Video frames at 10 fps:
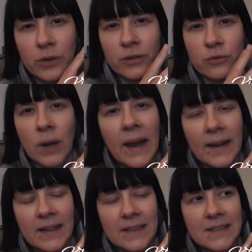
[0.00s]
with
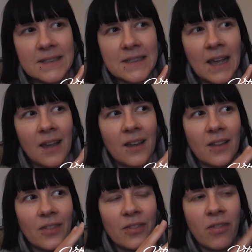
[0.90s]
dragons,
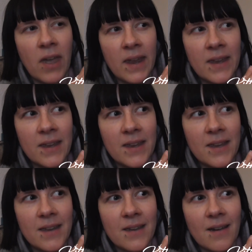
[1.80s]

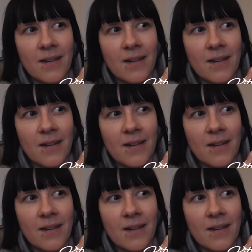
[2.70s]
they